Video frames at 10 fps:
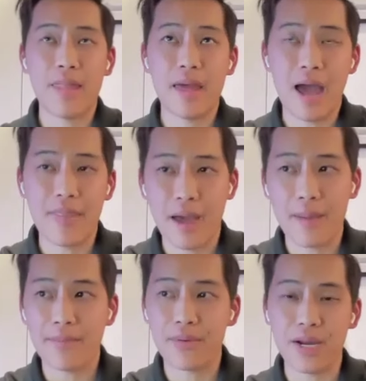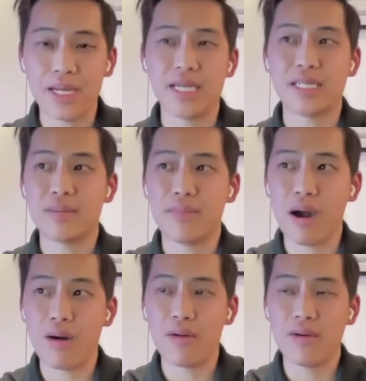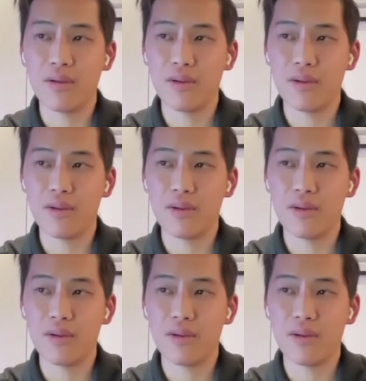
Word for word: And at that point, it's a lot